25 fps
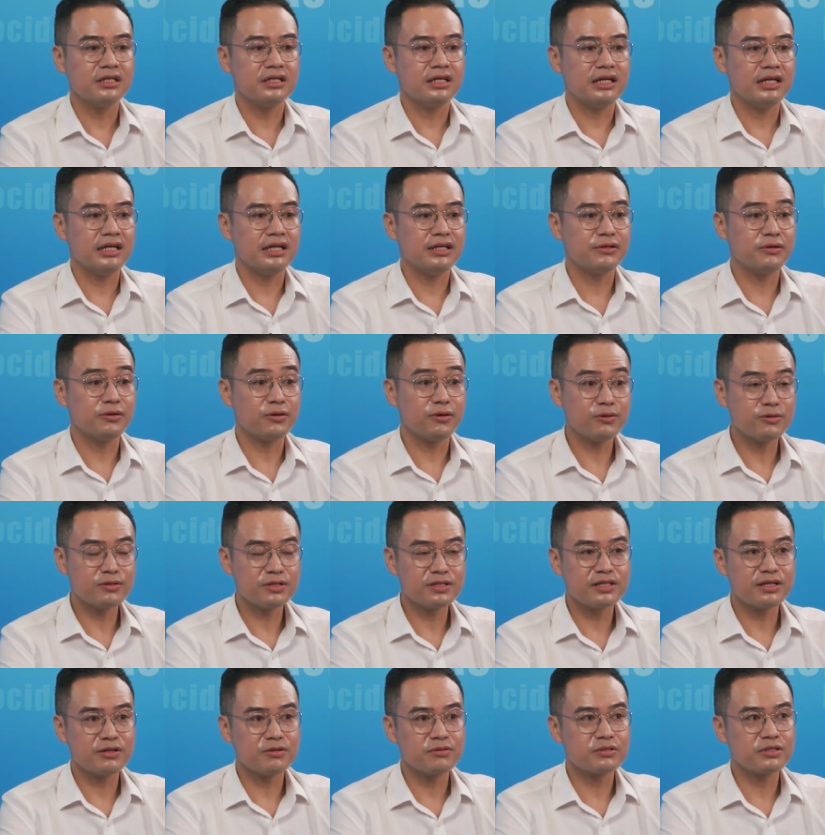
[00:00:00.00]
and
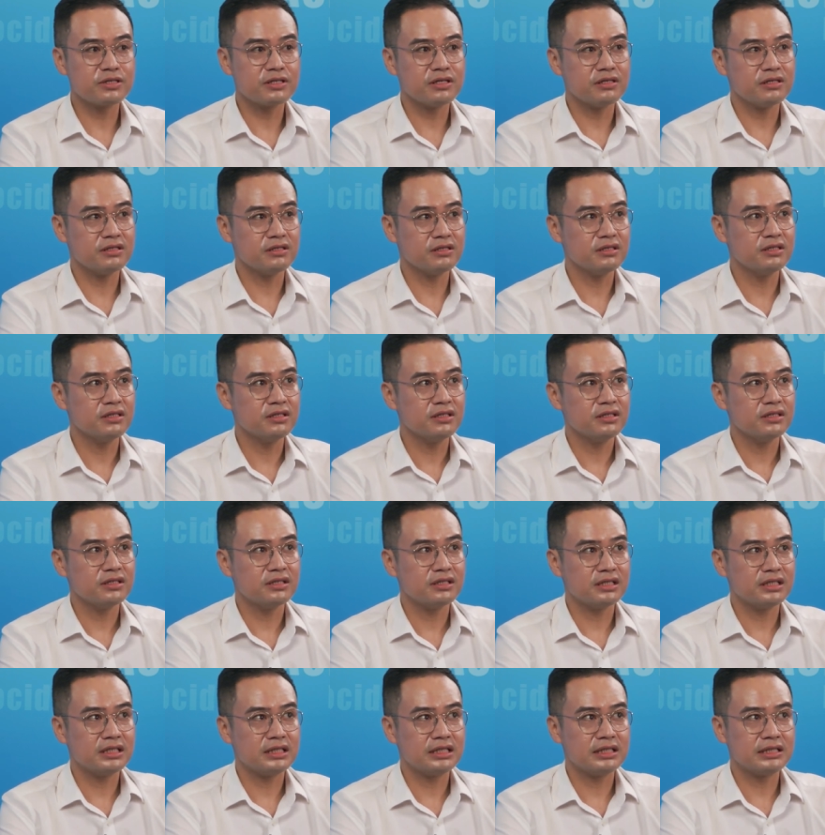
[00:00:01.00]
also the
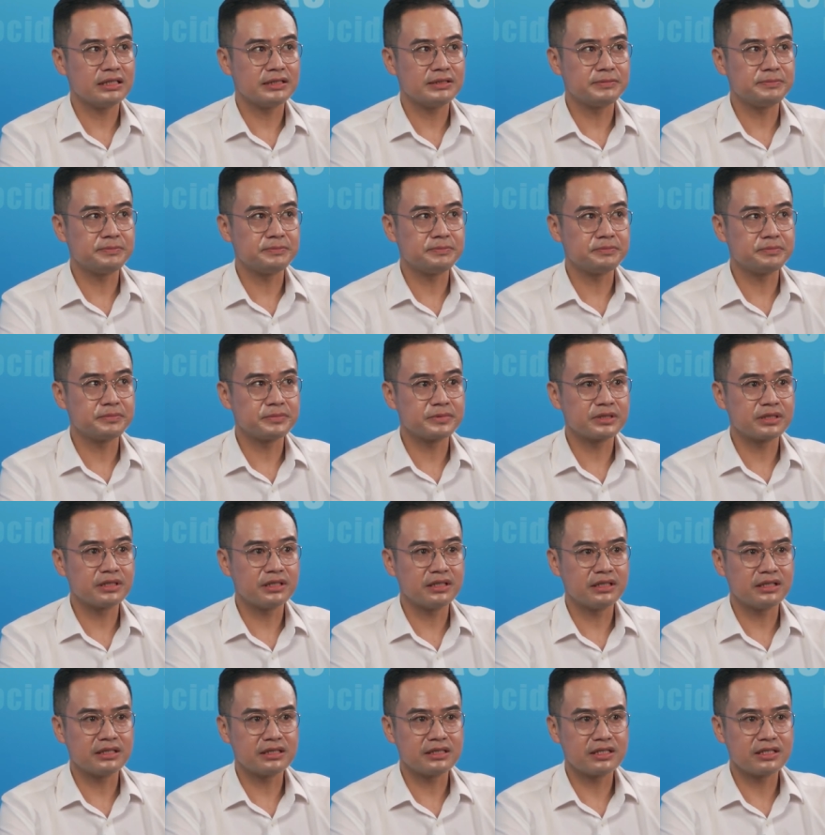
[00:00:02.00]
uh,
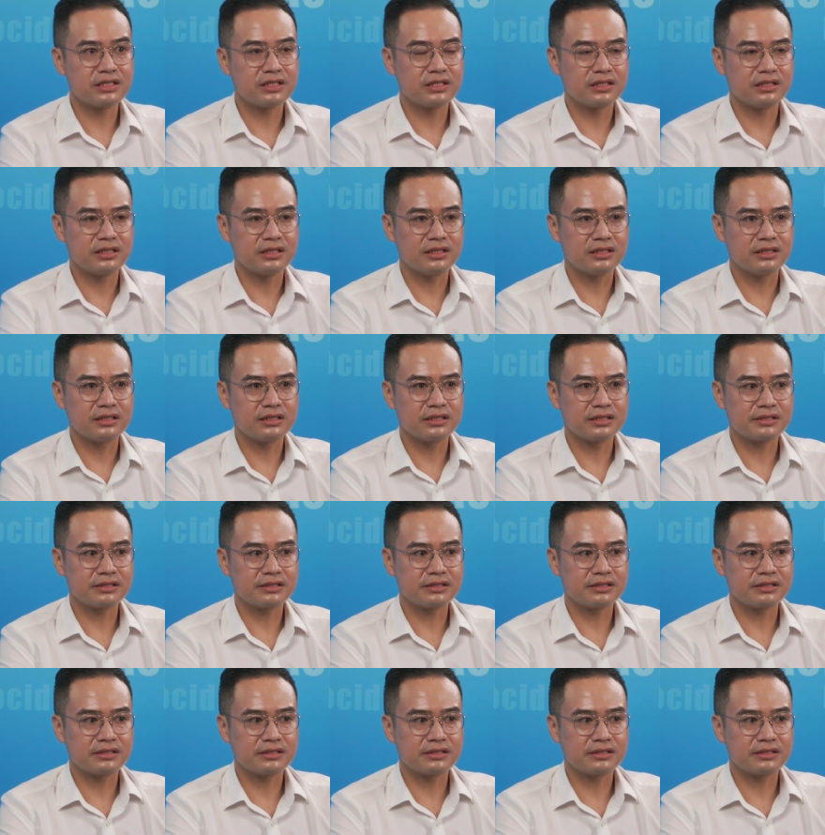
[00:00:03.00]
uh, uh,